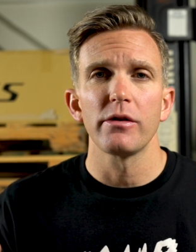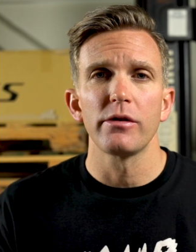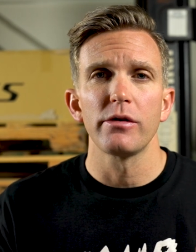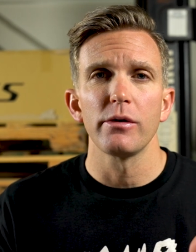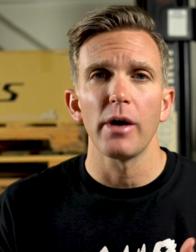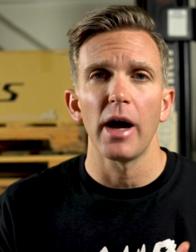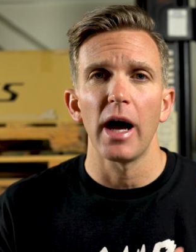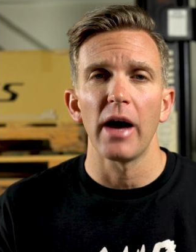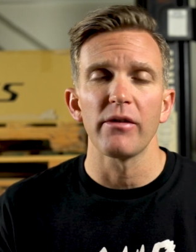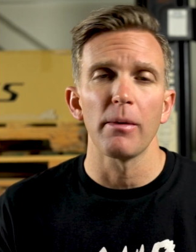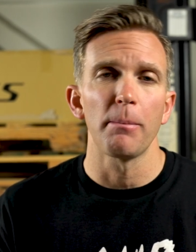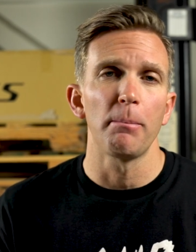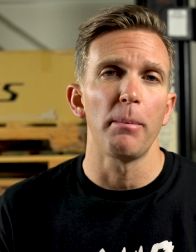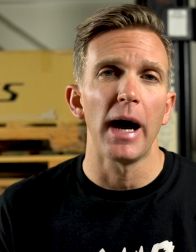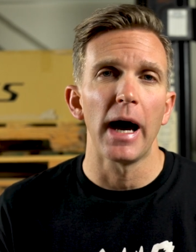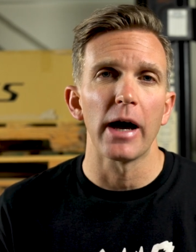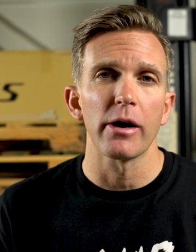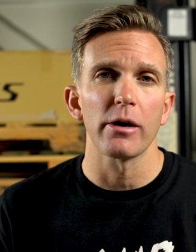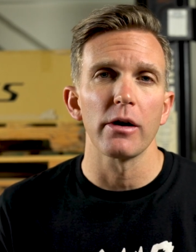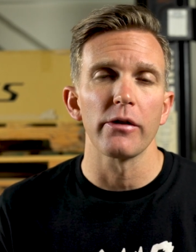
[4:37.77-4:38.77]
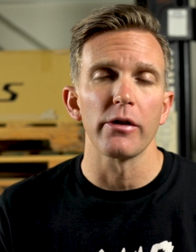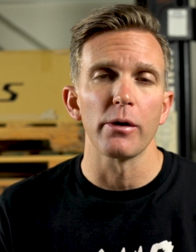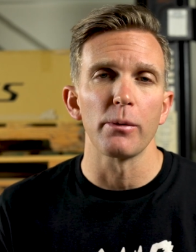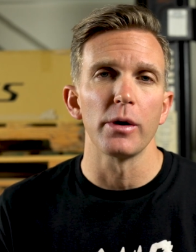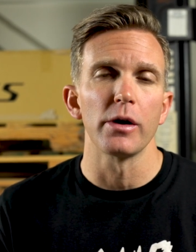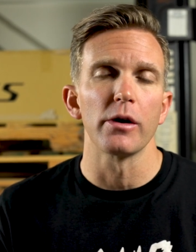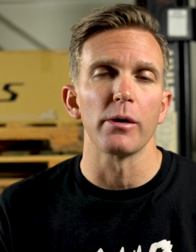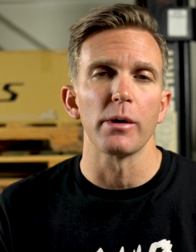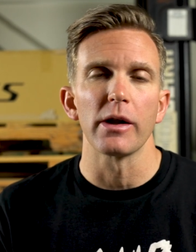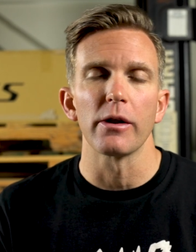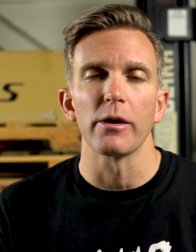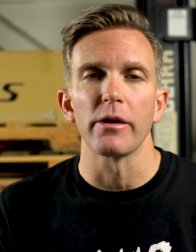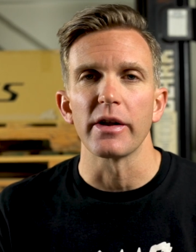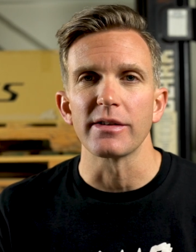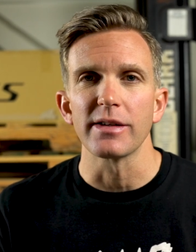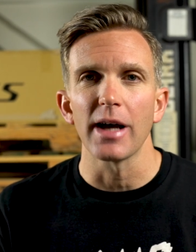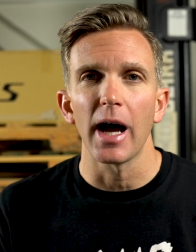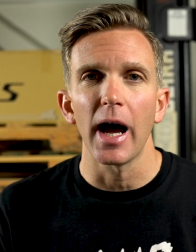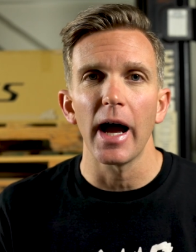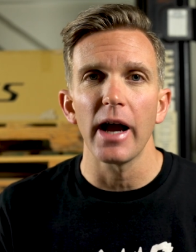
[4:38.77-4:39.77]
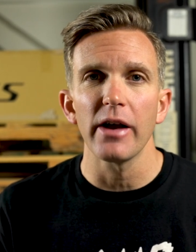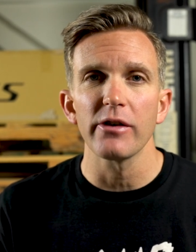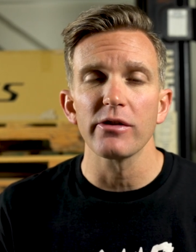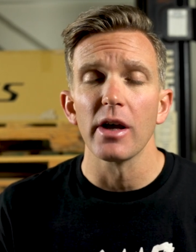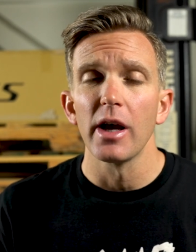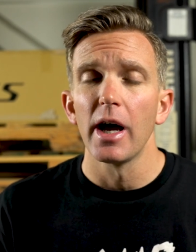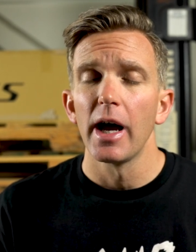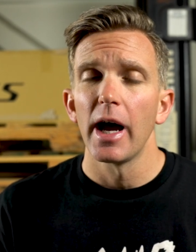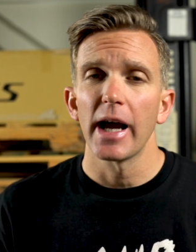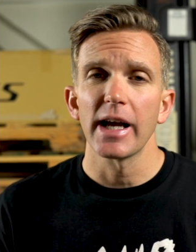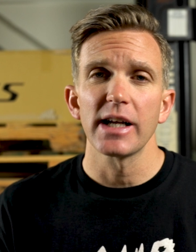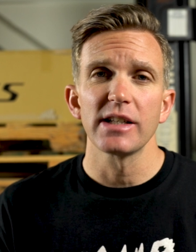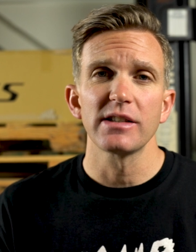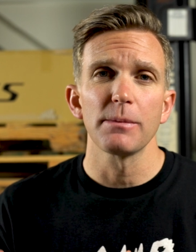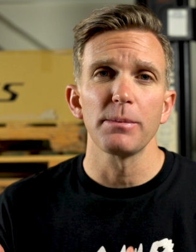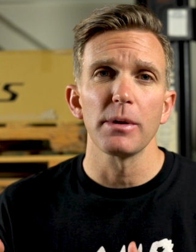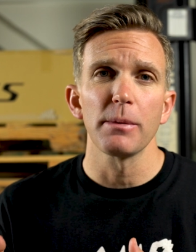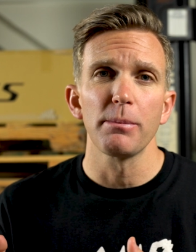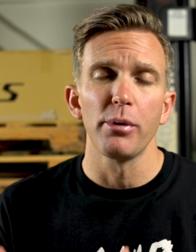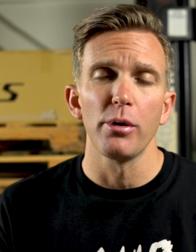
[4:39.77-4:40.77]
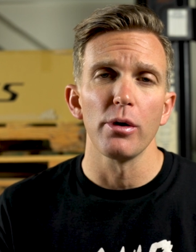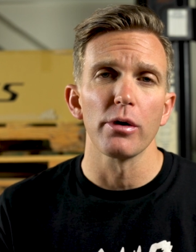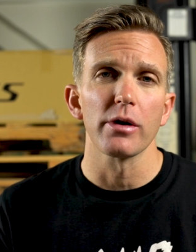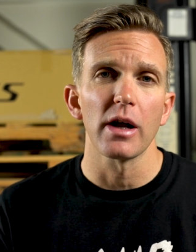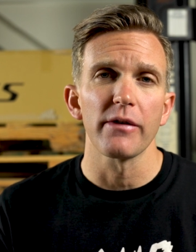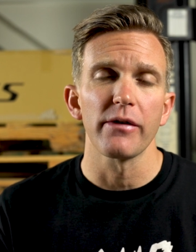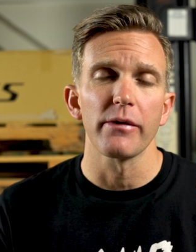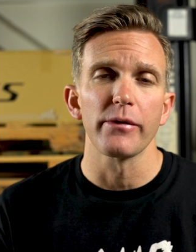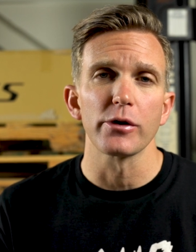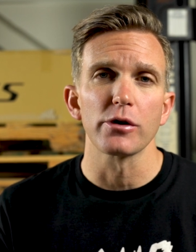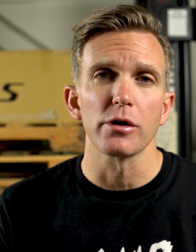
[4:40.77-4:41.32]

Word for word: to have a battery on the rear derailleur that dies, I can simply pull it off of the